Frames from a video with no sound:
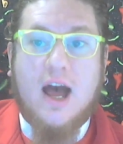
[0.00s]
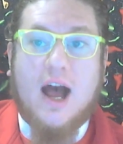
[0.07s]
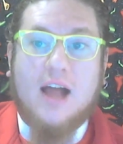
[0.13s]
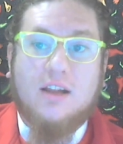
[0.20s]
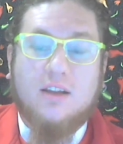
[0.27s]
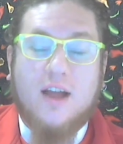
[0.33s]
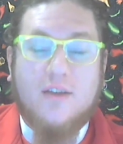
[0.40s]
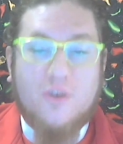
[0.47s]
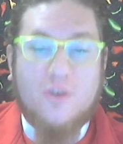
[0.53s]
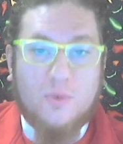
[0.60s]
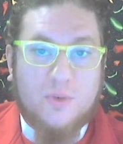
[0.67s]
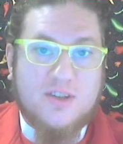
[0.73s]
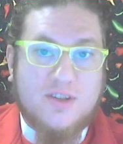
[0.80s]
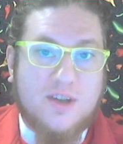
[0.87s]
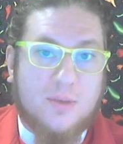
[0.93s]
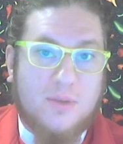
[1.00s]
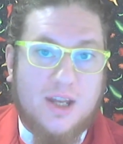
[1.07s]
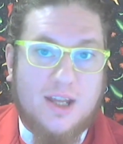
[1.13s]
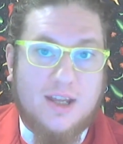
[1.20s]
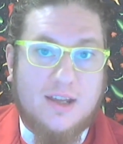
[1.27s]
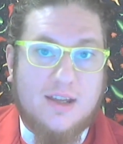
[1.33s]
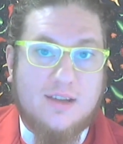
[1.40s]
I love it when
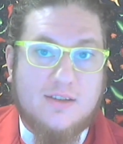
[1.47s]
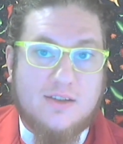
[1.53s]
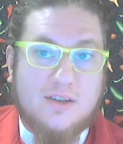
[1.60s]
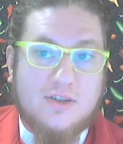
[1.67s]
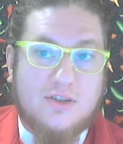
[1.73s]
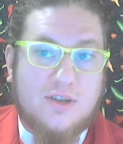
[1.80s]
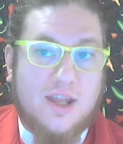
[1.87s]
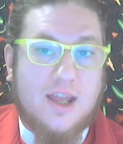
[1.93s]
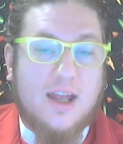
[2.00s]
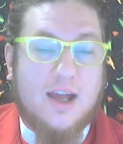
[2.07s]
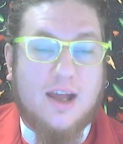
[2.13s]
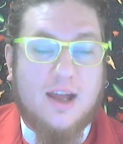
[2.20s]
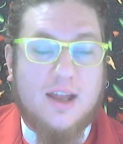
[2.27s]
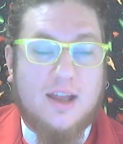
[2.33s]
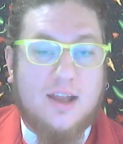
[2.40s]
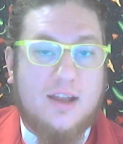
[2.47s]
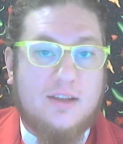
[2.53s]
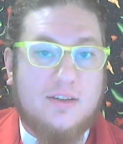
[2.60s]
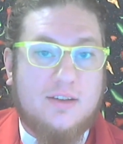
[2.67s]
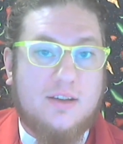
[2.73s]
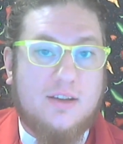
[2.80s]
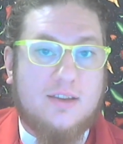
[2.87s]
somebody is in. it,
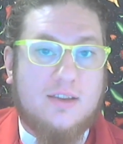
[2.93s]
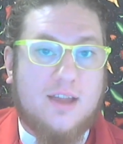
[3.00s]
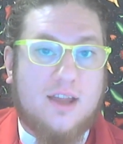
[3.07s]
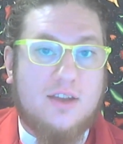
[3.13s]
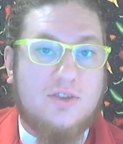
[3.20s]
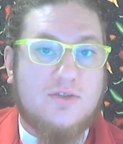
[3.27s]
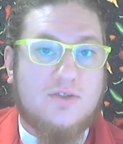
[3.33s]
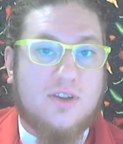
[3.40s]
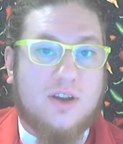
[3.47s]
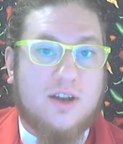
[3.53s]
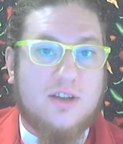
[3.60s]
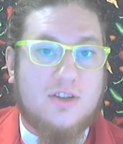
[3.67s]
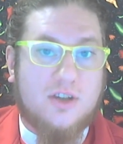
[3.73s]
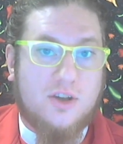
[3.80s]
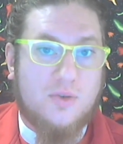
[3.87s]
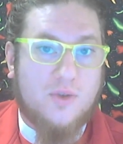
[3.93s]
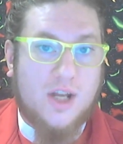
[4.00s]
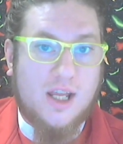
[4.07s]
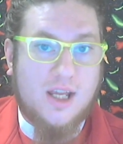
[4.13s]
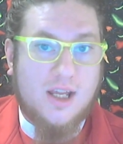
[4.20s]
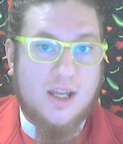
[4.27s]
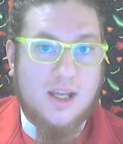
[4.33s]
they use their
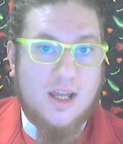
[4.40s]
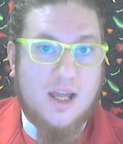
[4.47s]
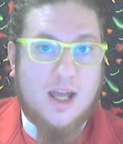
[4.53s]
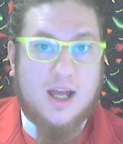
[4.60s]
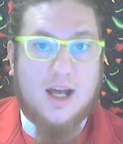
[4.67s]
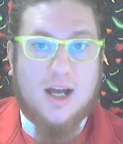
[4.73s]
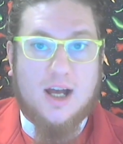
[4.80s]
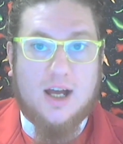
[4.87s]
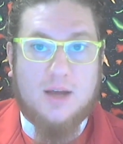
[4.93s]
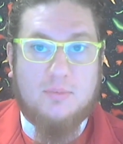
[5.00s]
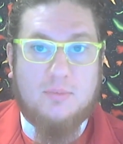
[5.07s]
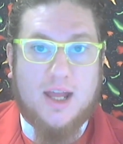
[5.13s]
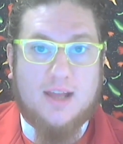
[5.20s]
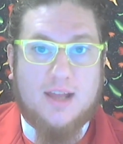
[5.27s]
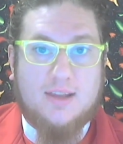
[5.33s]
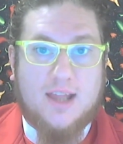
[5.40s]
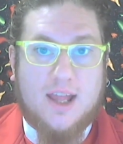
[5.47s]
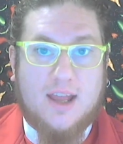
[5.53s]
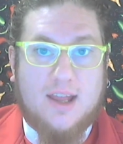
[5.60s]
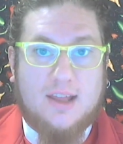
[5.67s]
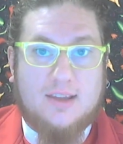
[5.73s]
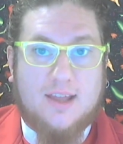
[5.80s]
ingenuity, um, and
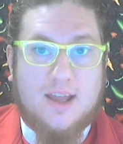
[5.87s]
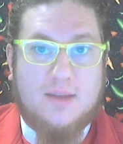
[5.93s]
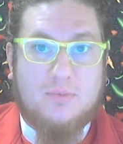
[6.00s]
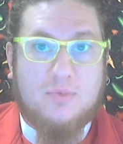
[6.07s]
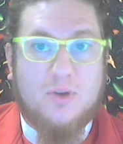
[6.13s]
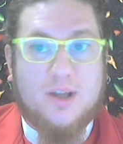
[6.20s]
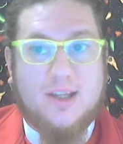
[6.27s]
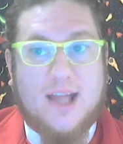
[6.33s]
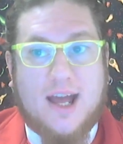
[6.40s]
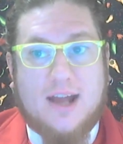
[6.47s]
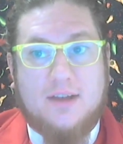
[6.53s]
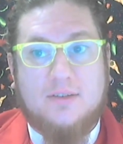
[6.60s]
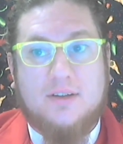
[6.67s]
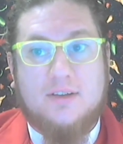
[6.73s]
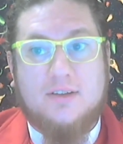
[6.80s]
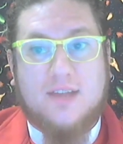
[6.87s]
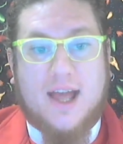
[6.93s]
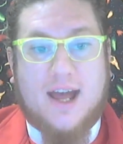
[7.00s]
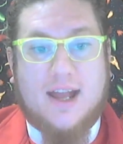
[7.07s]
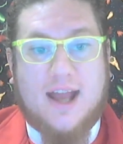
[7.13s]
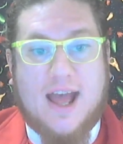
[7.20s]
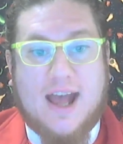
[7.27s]
they they bring that
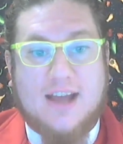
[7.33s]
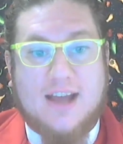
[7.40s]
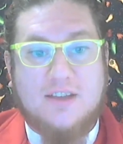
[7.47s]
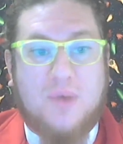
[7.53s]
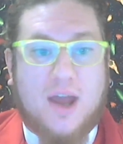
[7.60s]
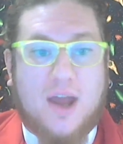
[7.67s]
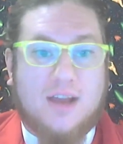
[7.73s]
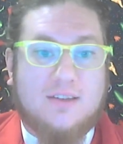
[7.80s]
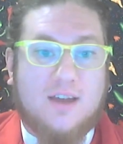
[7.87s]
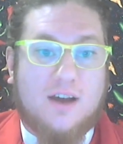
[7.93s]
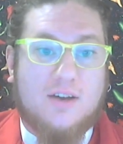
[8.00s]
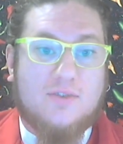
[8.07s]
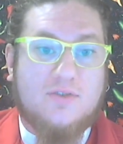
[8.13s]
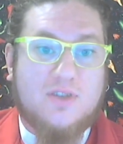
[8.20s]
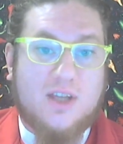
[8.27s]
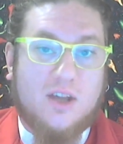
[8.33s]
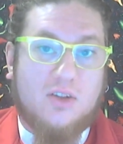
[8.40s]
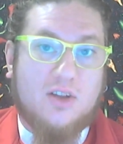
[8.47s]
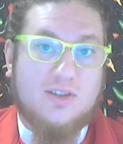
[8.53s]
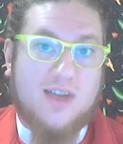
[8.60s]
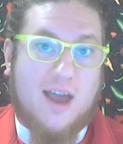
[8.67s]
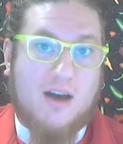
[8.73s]
that aspect of
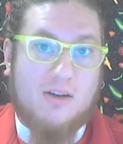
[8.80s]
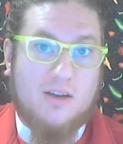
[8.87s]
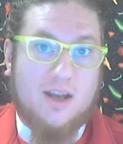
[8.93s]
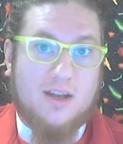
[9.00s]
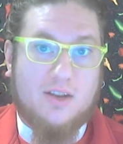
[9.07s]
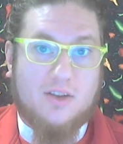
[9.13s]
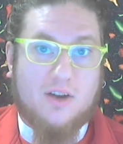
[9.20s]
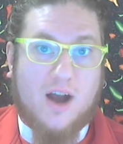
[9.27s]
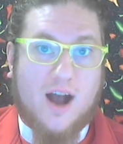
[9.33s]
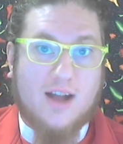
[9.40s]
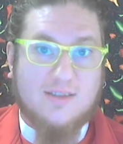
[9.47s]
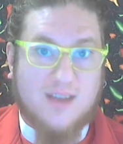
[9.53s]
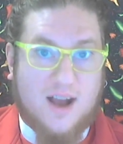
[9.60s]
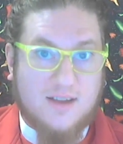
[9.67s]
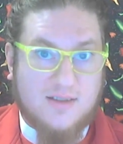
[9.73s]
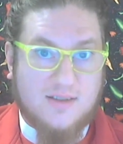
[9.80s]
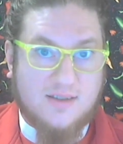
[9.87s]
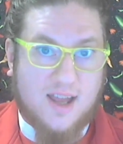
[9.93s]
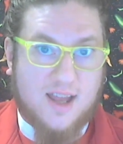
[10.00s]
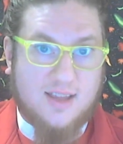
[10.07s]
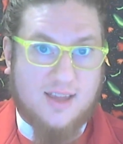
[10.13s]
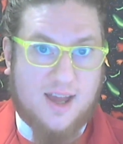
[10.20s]
skill and talent into their hot sauces
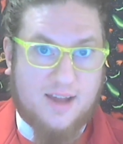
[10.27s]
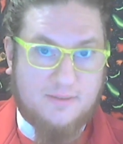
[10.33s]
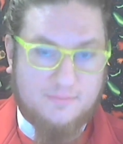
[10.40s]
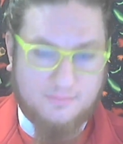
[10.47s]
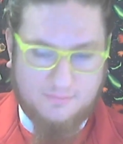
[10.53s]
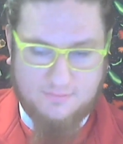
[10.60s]
like that.